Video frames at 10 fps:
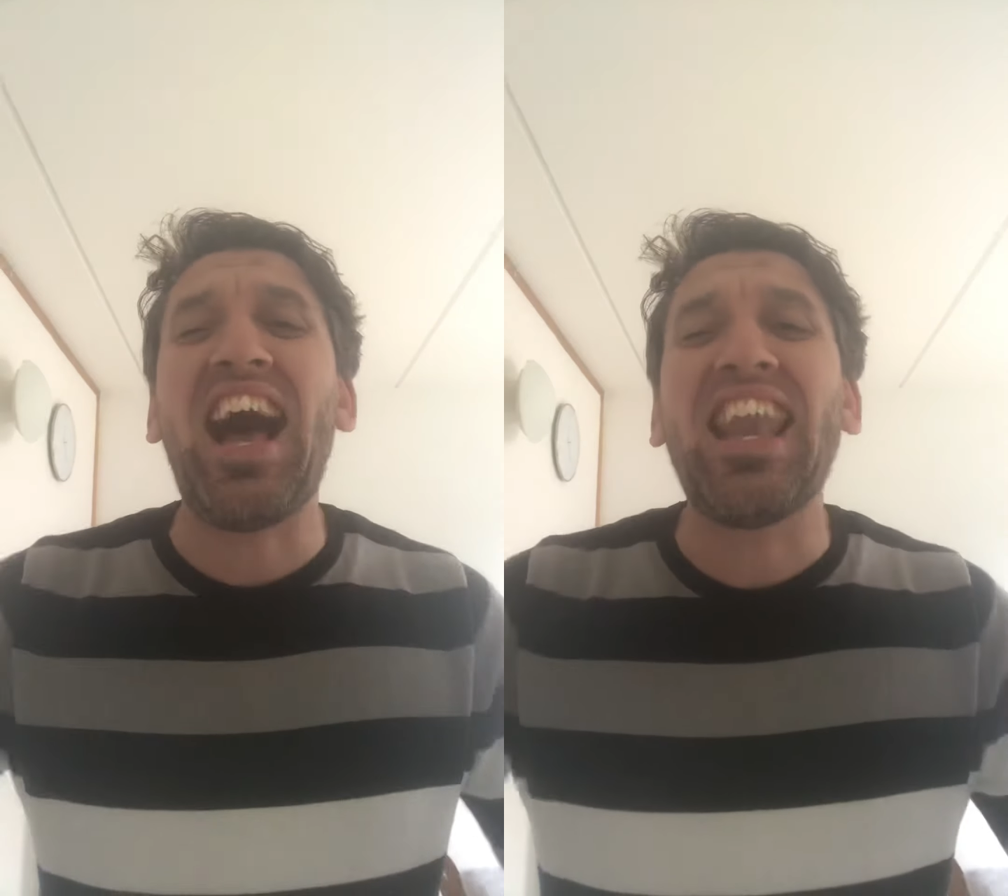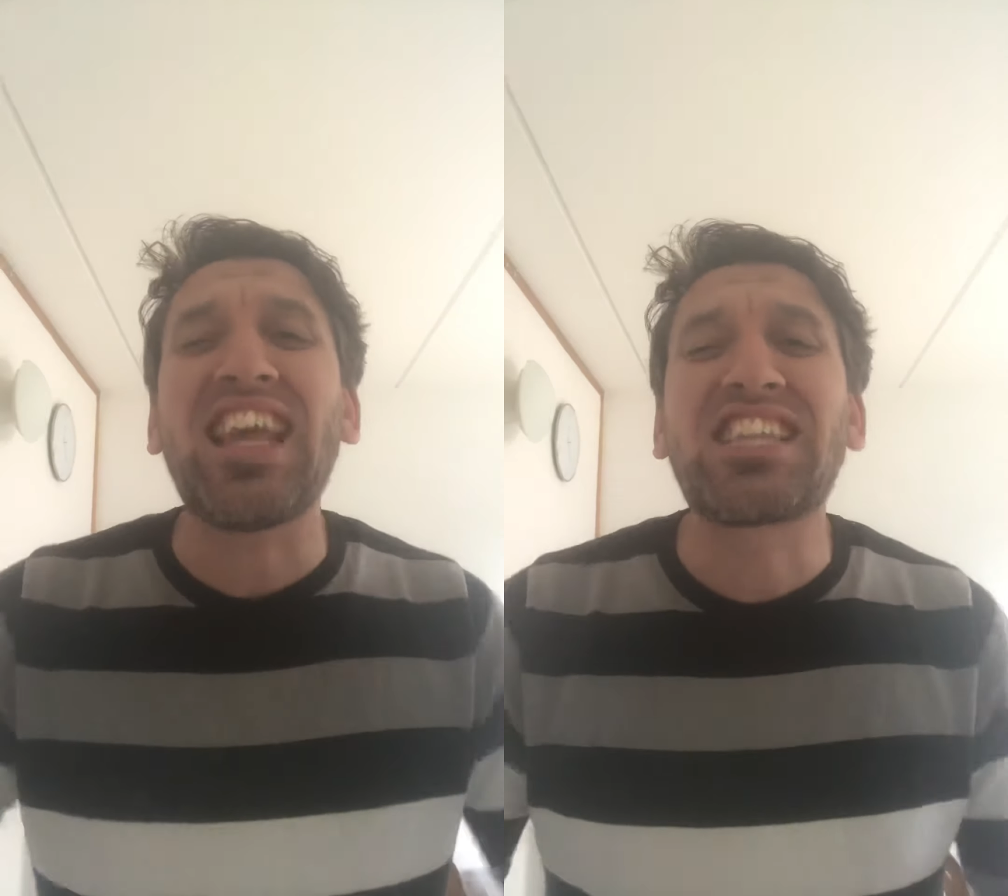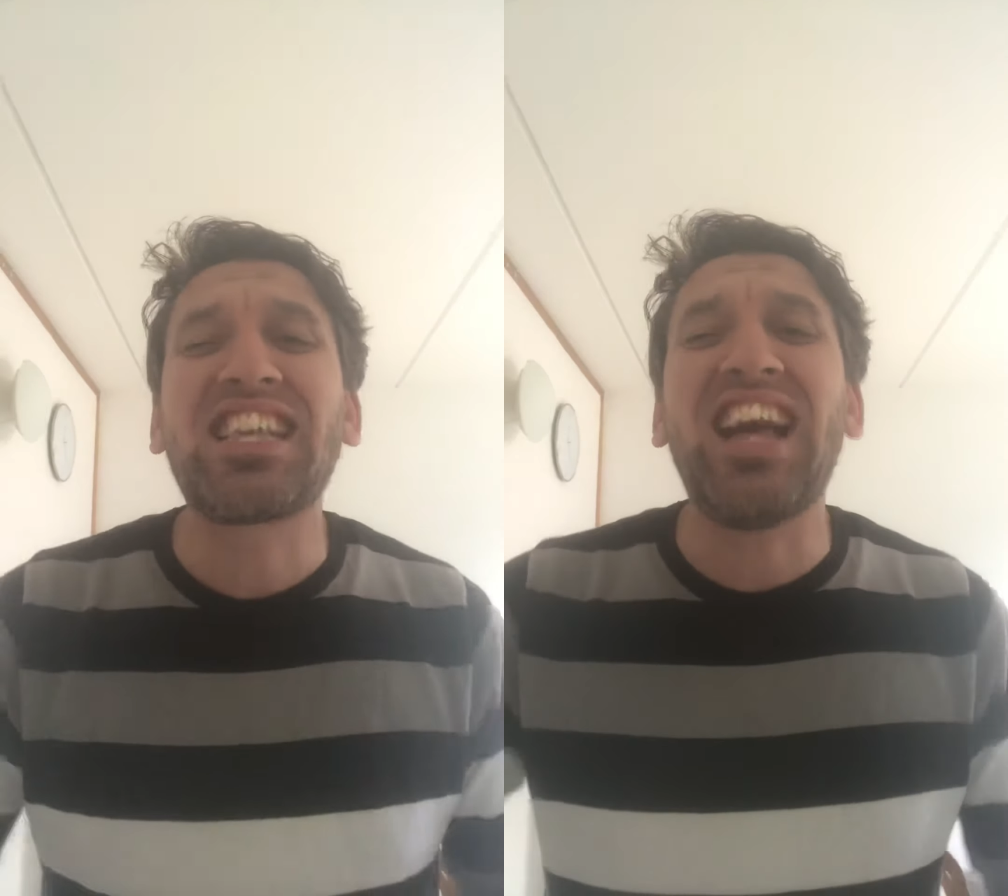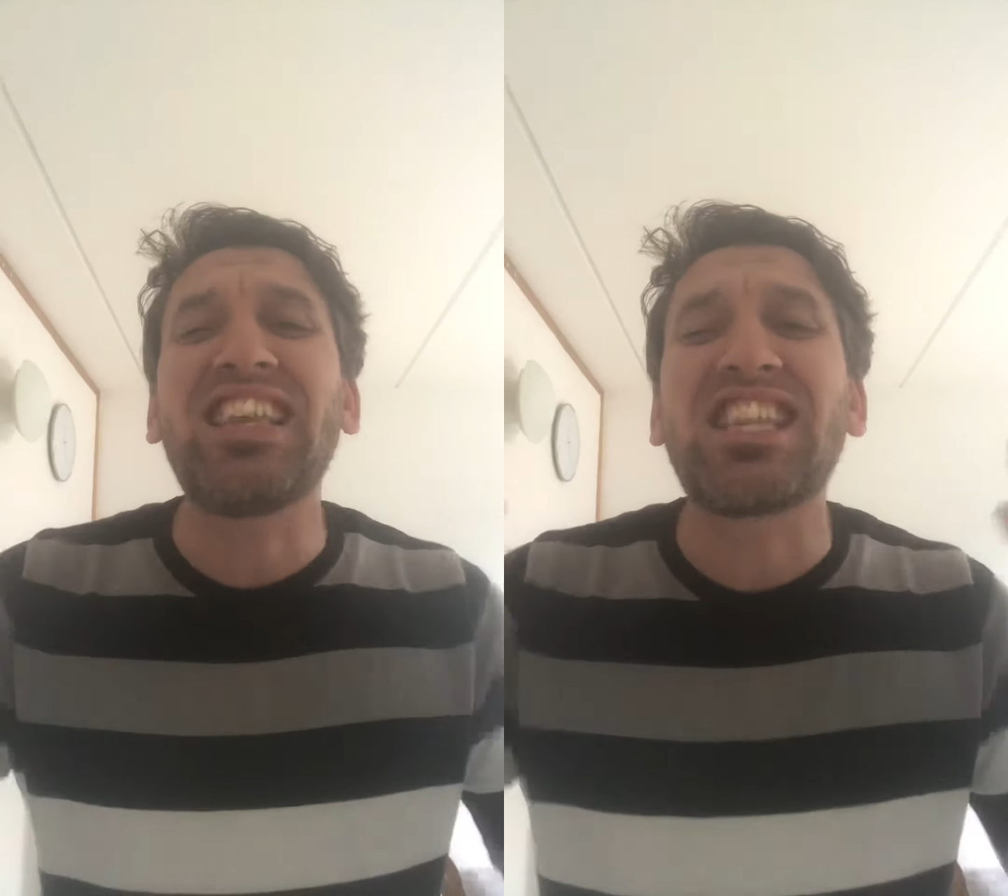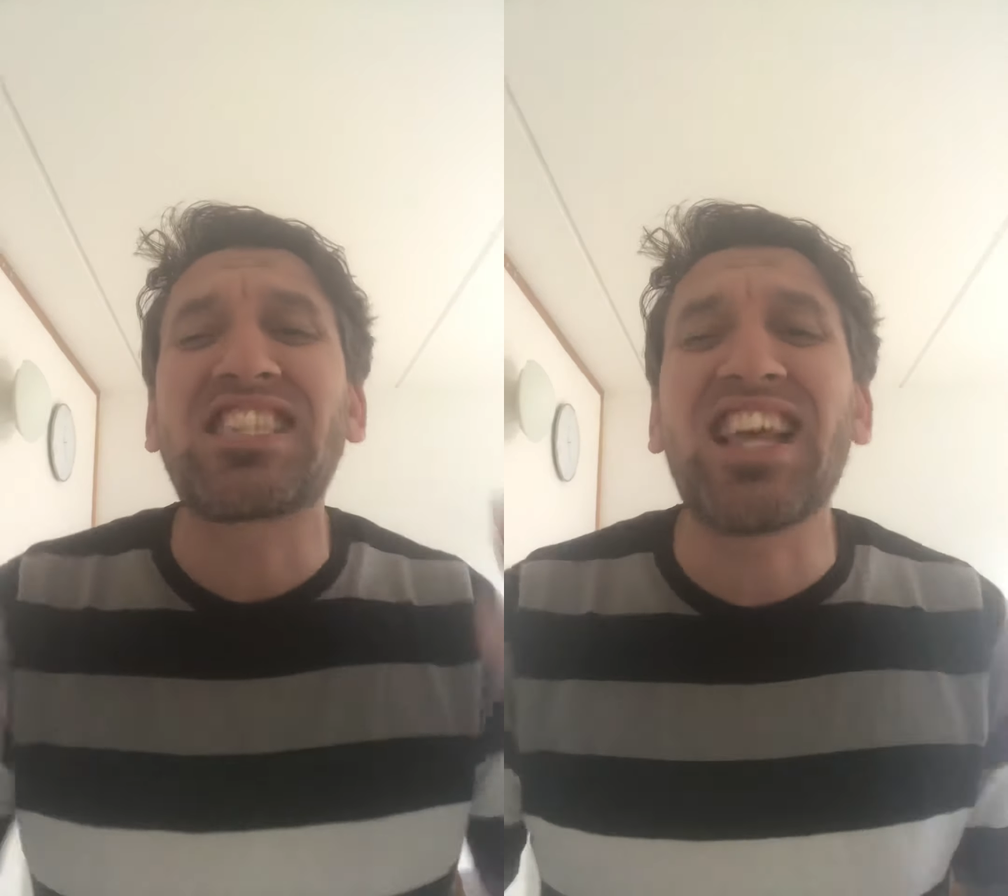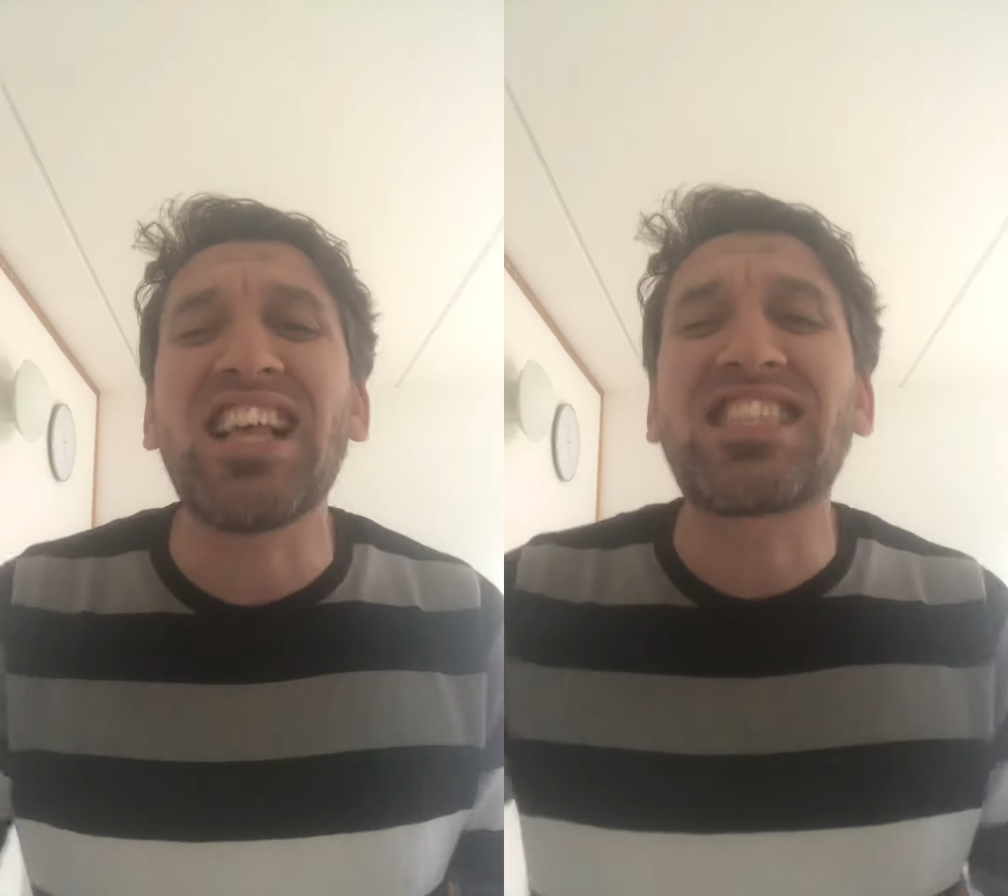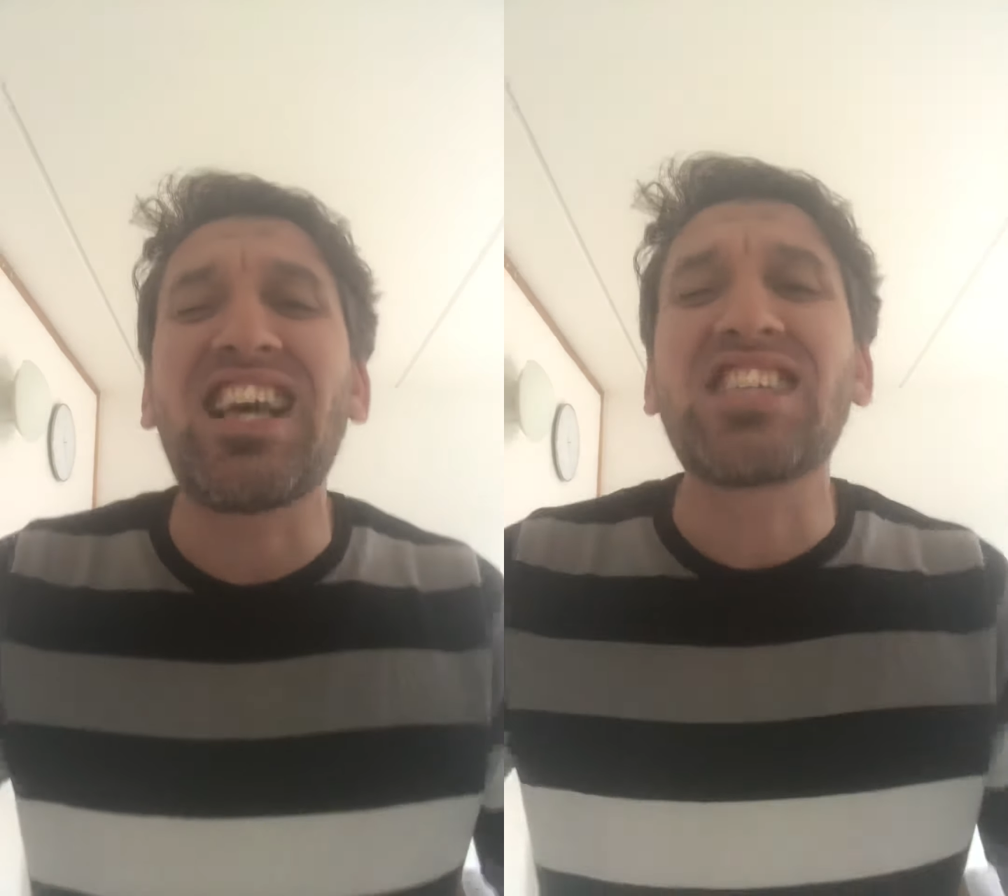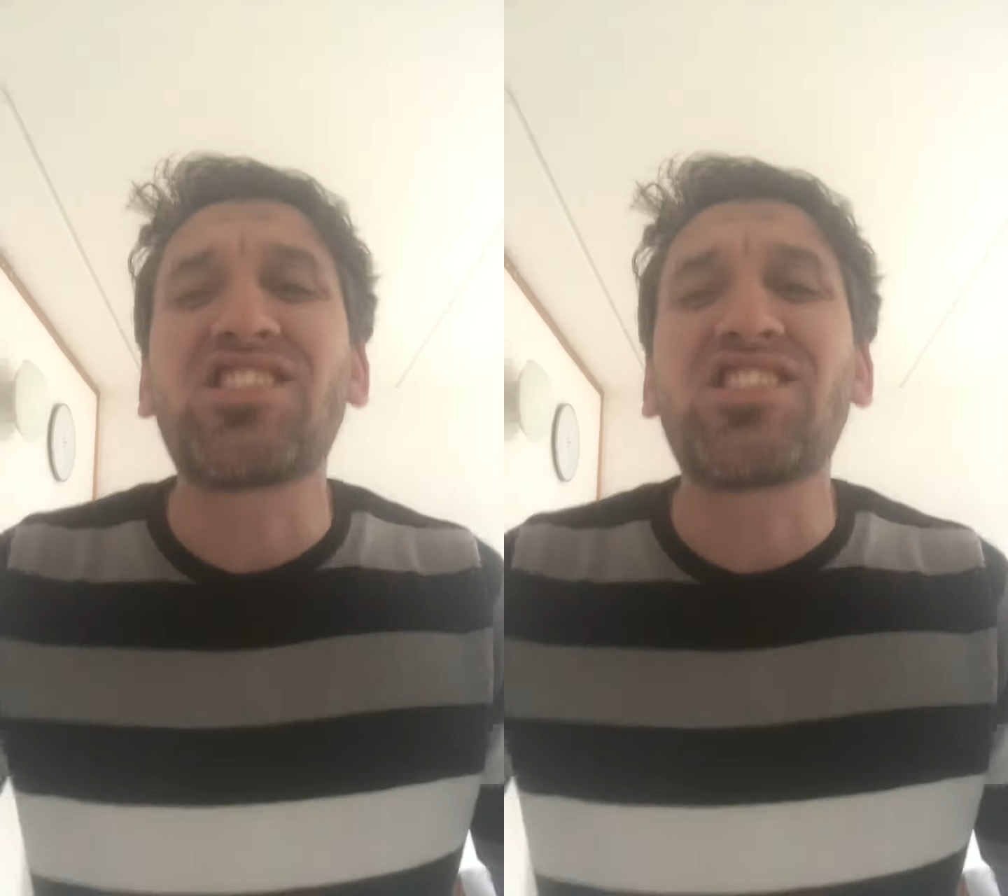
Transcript: Alexander Sasha